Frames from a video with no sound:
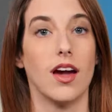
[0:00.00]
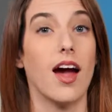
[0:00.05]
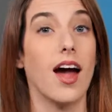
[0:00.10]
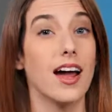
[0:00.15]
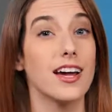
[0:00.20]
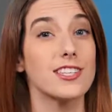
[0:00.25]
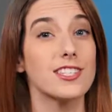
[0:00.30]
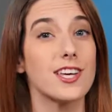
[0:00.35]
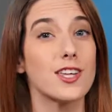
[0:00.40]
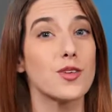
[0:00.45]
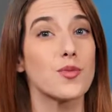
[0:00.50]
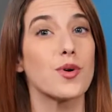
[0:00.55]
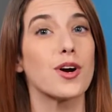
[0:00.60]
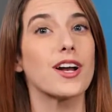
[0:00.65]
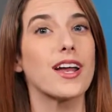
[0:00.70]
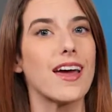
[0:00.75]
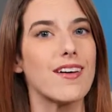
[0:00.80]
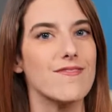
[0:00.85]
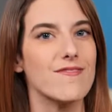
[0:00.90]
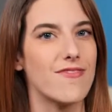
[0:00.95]
I say the word
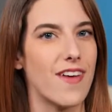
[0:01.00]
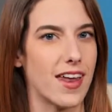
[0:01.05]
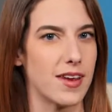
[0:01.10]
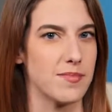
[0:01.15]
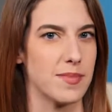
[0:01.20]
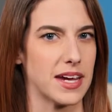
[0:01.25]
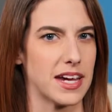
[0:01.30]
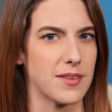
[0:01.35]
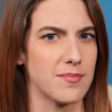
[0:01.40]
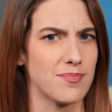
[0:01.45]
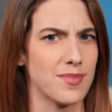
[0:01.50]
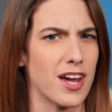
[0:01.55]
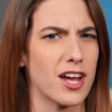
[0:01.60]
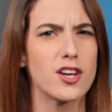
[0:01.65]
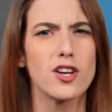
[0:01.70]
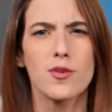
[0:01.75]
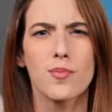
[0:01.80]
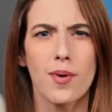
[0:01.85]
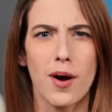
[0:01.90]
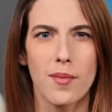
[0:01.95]
amphetamine, and
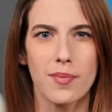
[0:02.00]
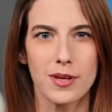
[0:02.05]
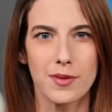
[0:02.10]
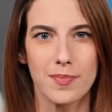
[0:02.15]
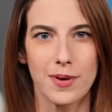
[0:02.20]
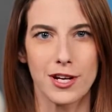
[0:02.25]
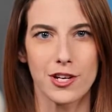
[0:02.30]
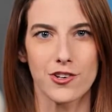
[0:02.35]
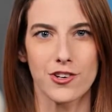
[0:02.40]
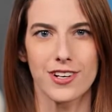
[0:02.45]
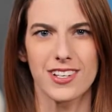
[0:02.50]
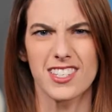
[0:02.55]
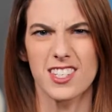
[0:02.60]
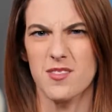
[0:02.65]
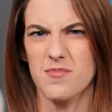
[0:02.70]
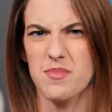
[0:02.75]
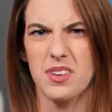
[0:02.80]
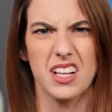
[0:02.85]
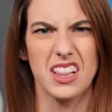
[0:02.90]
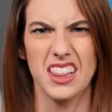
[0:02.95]
you're probably picturing
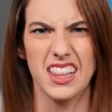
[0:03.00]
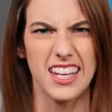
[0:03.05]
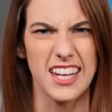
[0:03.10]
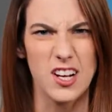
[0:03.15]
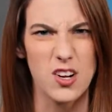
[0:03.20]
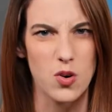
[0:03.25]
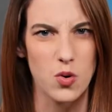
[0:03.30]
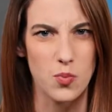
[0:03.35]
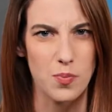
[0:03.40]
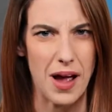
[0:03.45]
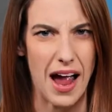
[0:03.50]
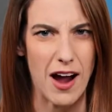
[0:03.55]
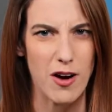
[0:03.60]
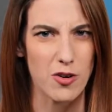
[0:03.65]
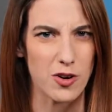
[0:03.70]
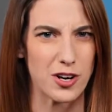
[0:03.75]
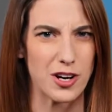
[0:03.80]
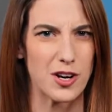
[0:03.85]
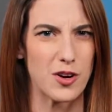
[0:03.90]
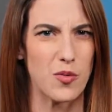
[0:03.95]
some illegal
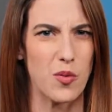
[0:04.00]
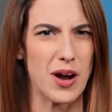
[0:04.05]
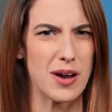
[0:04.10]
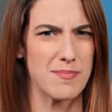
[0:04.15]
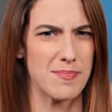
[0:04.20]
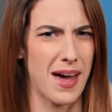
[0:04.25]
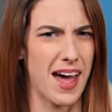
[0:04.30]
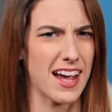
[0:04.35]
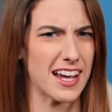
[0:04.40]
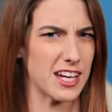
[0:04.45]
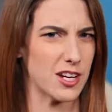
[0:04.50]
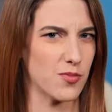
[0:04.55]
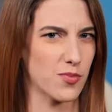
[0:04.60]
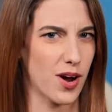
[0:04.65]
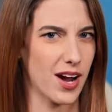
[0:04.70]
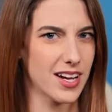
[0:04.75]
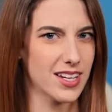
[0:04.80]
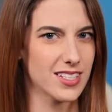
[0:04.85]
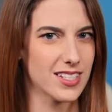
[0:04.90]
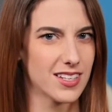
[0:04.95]
powder in a white baggie,
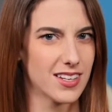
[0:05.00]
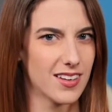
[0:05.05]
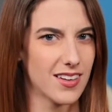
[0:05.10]
right?